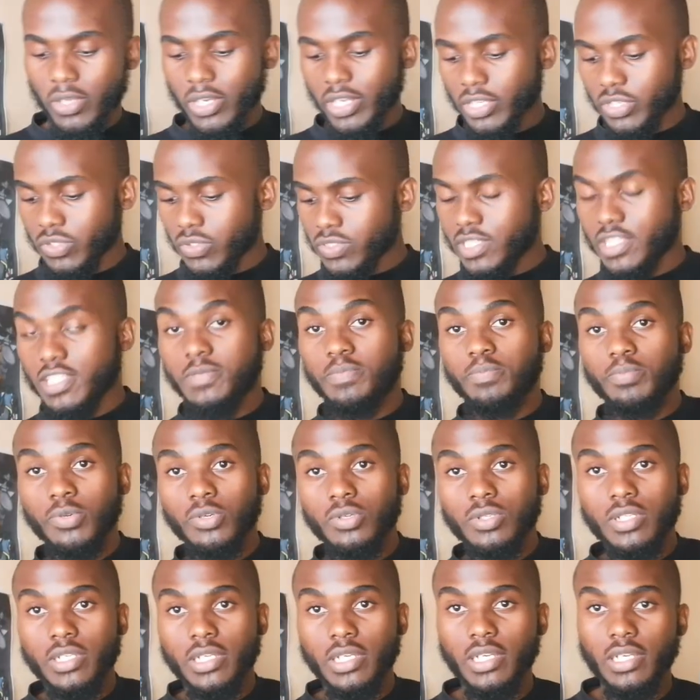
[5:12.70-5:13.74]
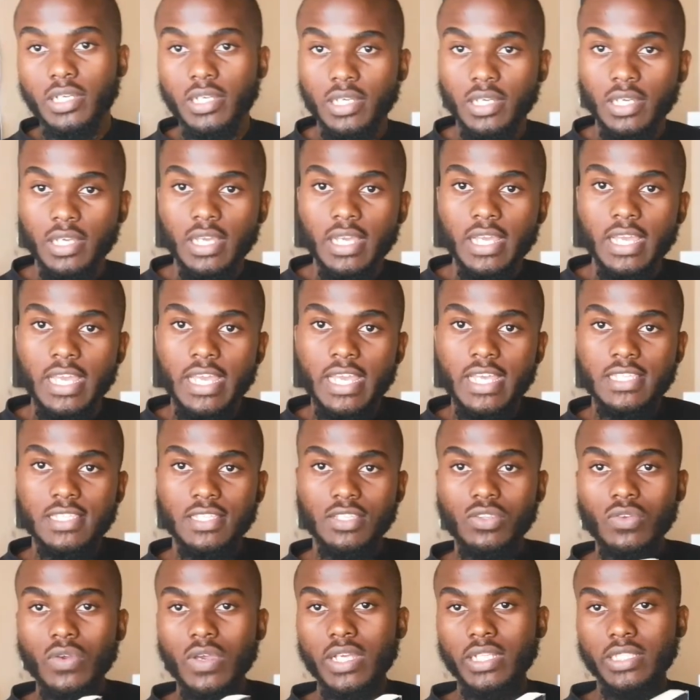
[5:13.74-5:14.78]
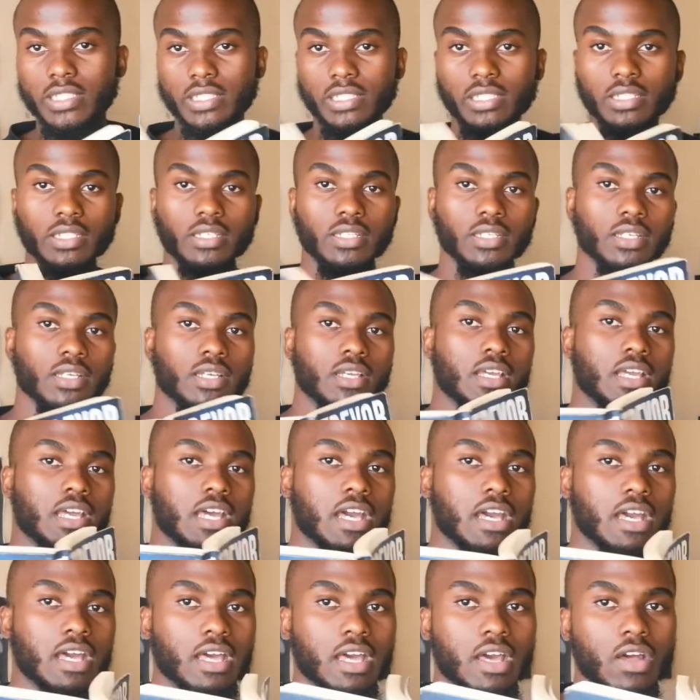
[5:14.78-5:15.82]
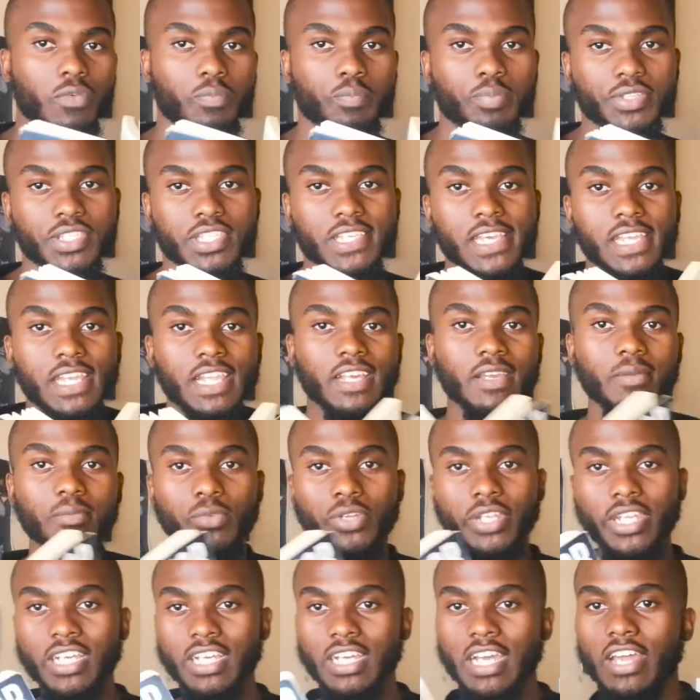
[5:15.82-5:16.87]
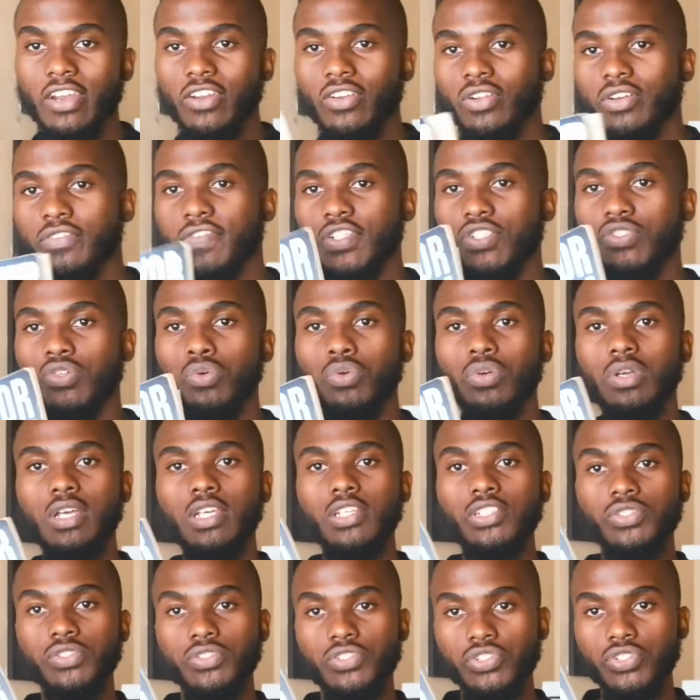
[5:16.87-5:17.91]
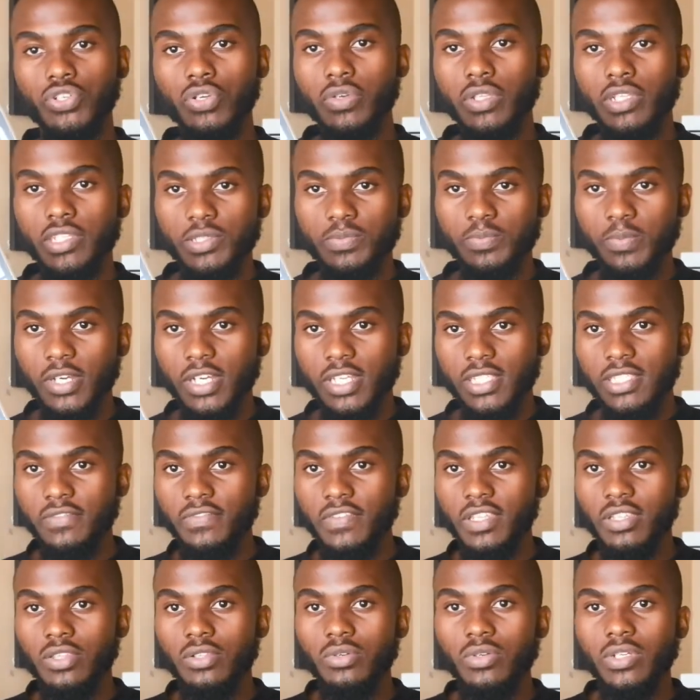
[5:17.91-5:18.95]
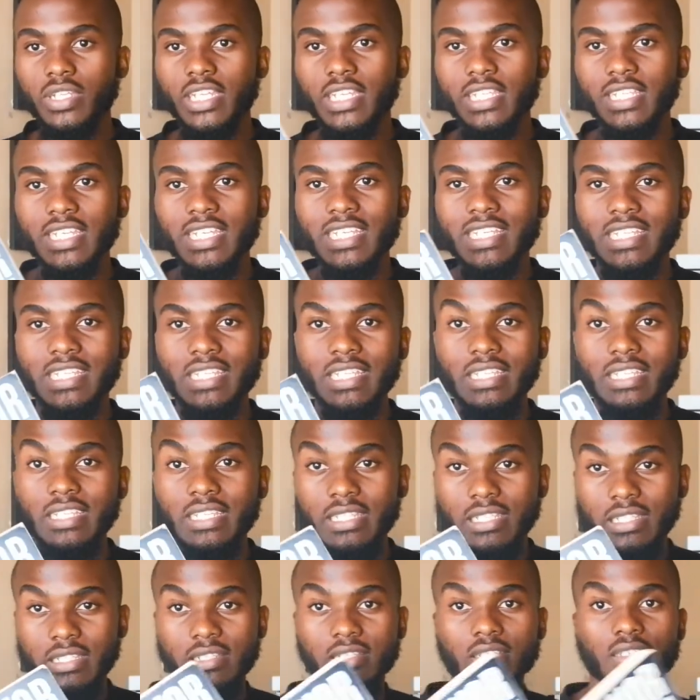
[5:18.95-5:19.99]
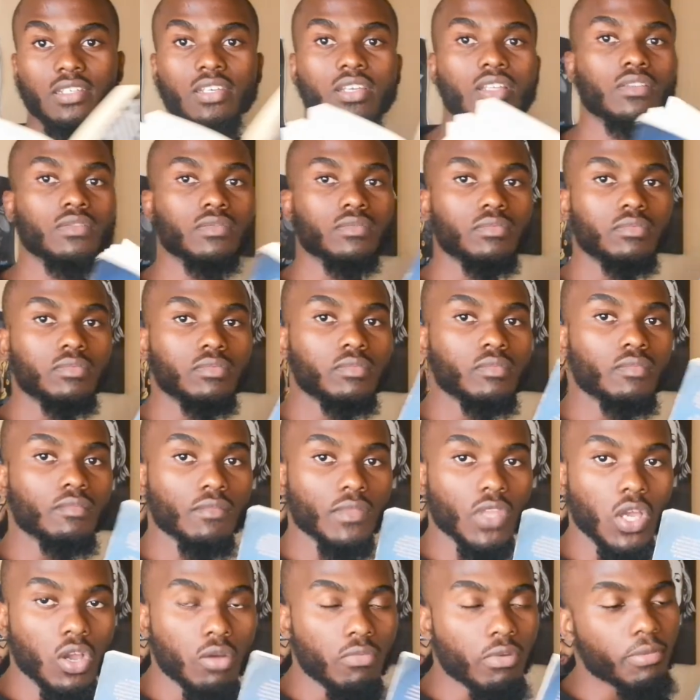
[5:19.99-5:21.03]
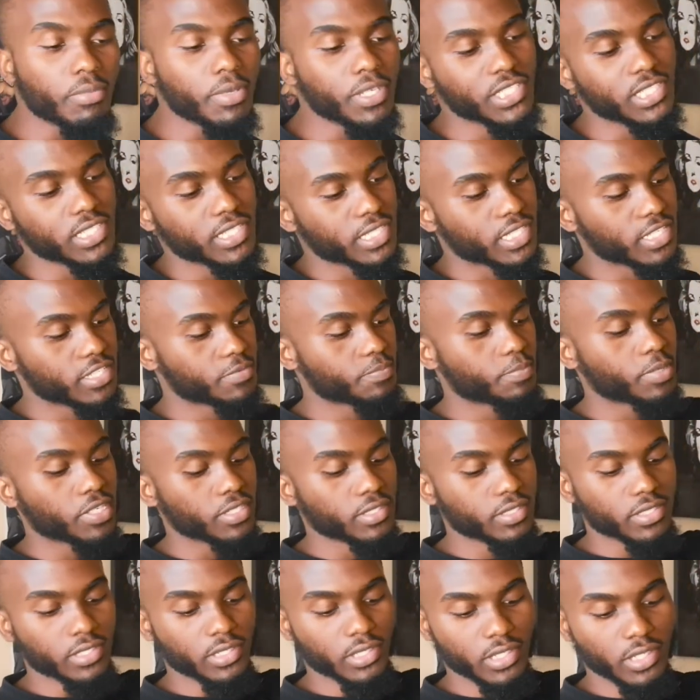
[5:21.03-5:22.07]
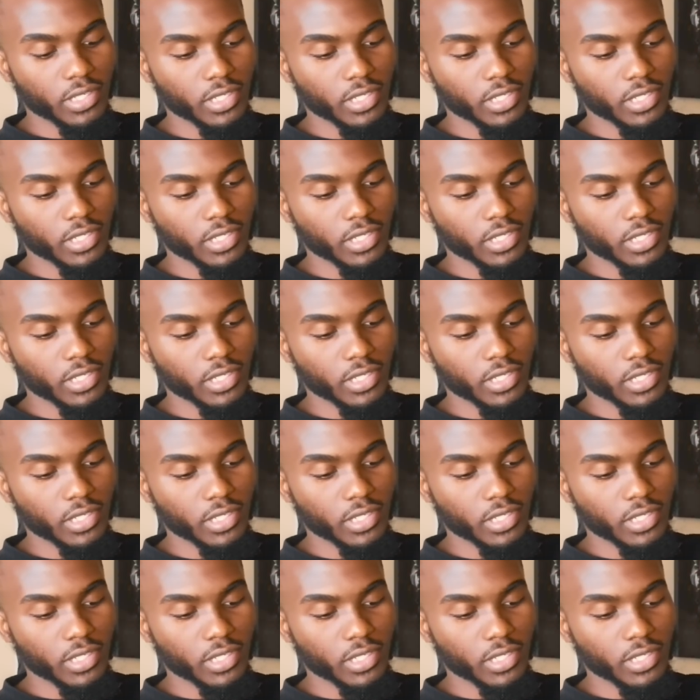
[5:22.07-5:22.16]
gonna use this book as Mwati. I'll pretend like I'm reading. I don't know if I should show this part, even though in a day name. Or maybe just this part.